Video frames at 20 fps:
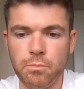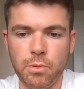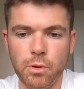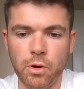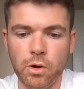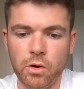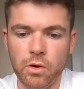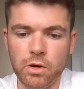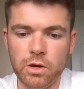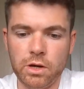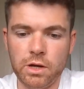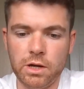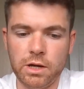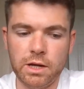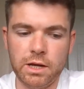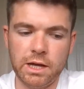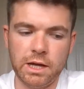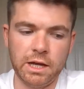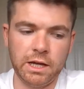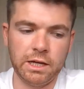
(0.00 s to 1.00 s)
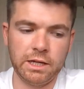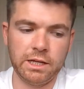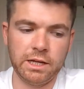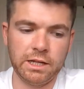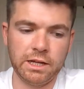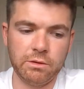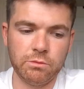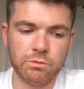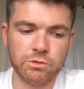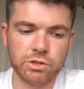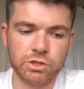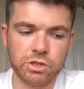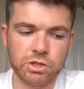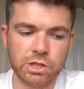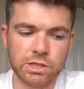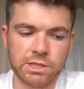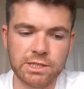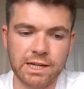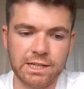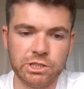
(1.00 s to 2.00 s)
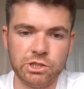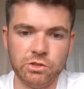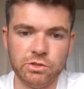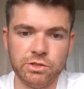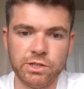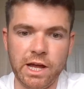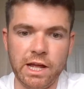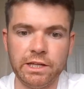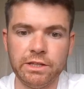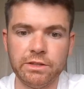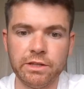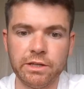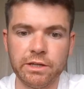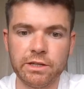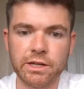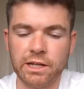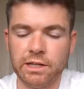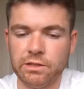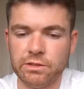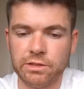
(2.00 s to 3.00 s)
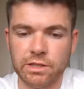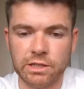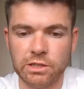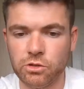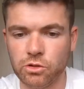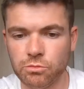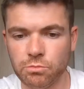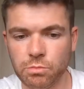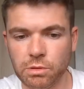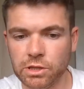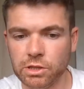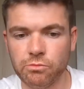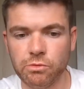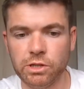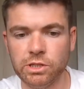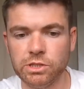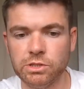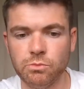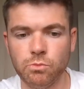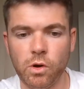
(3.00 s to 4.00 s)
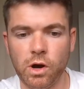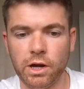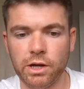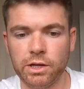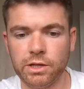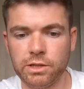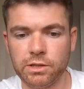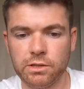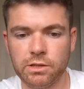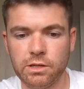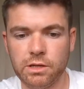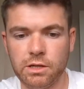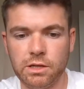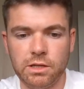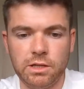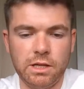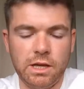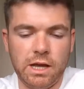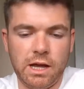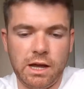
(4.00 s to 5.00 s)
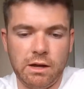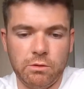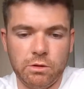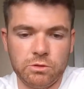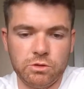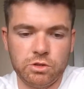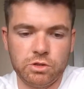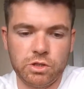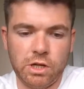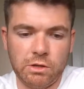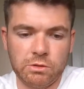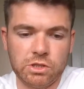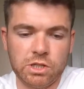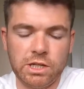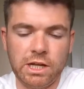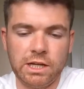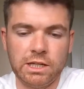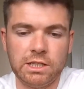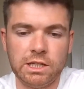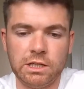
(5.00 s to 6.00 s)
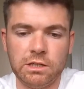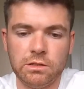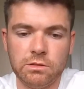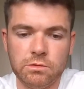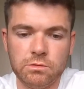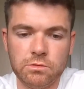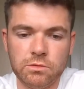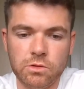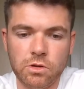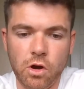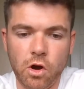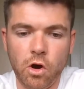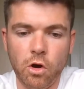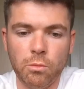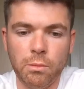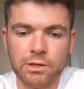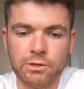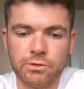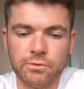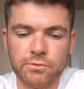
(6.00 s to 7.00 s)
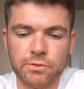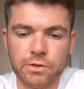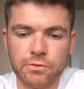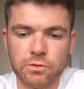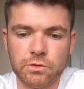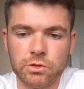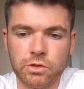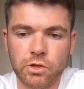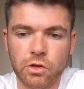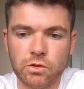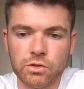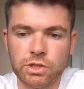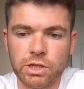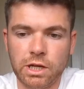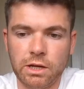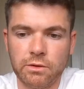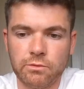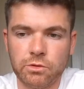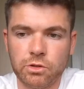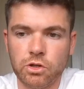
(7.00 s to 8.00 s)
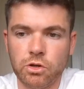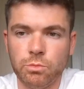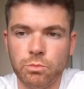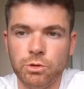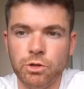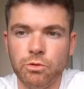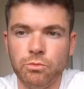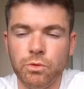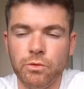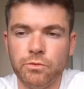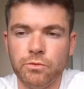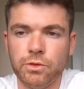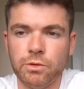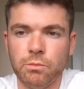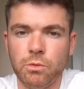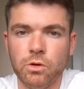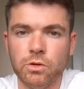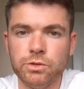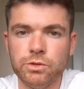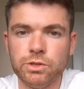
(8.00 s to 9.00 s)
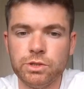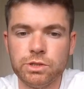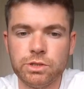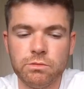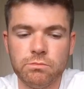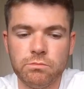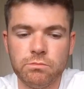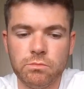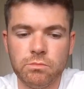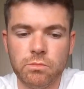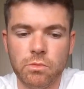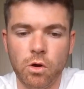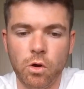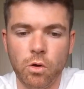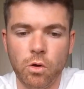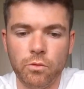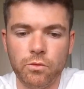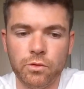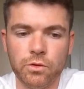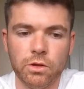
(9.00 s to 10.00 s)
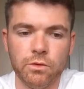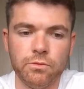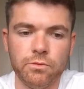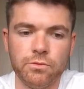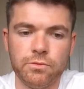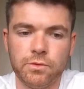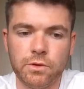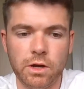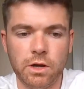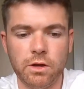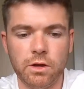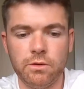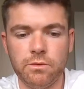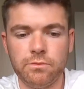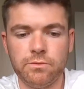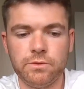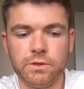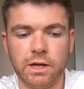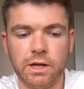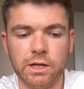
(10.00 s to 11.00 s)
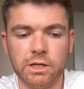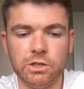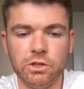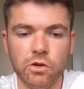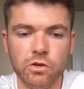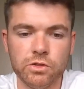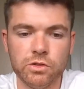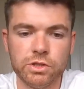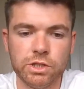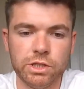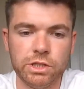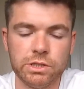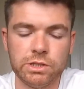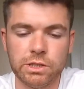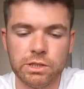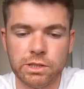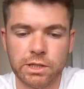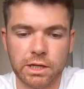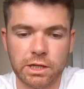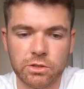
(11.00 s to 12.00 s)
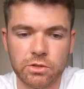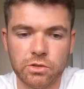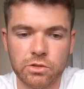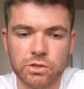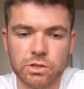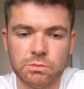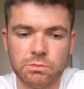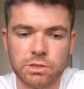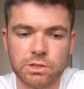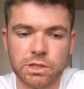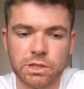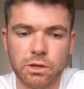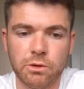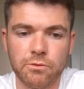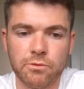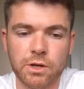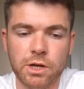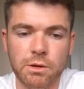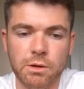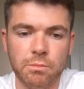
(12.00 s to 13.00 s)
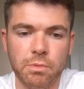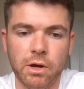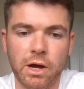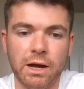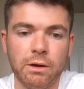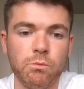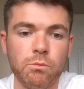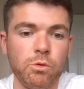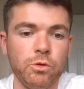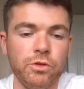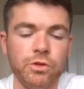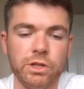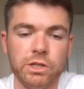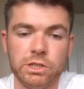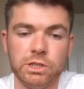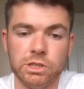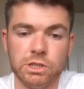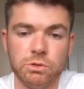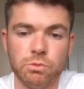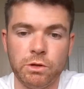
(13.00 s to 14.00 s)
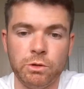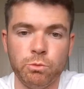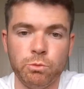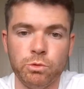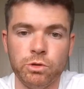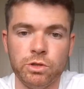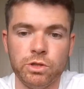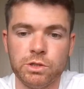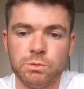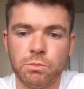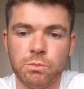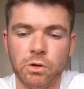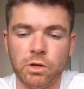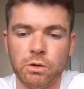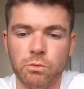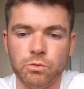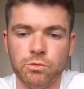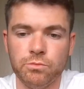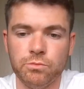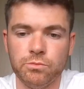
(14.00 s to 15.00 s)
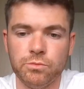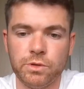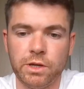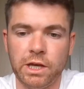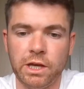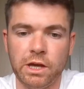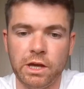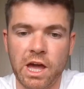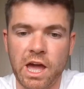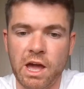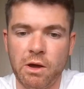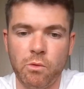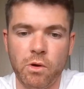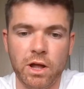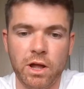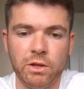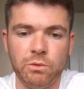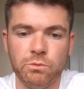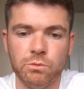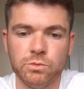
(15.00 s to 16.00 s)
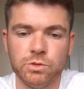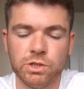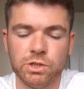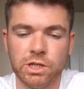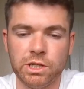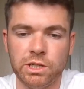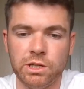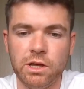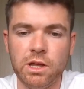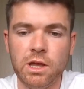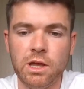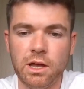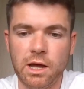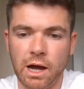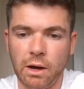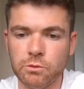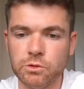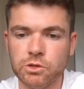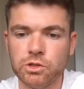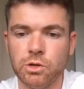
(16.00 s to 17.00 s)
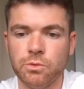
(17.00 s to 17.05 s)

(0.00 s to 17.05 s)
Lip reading: But again, I was just attaching onto anything. Anything could be the reason why. I was connecting all manner of different dots together and coming up with the most awful of diagnoses and diagnosing myself. But I wouldn't listen to anyone at this point. I wouldn't hear what anyone was saying. I was